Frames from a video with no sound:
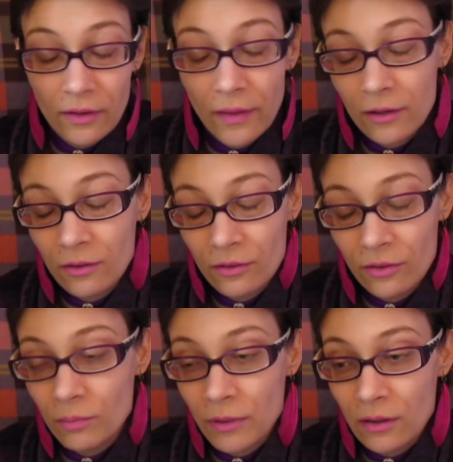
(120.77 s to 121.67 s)
I like
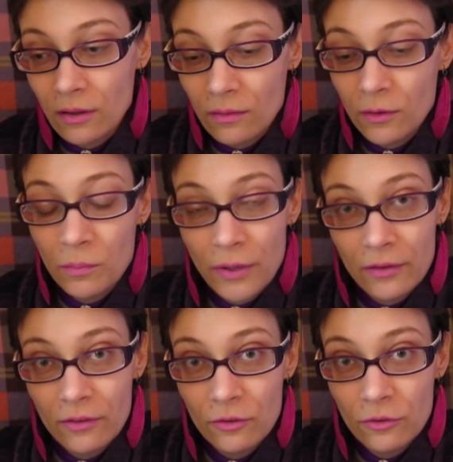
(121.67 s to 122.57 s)
slipping little puns and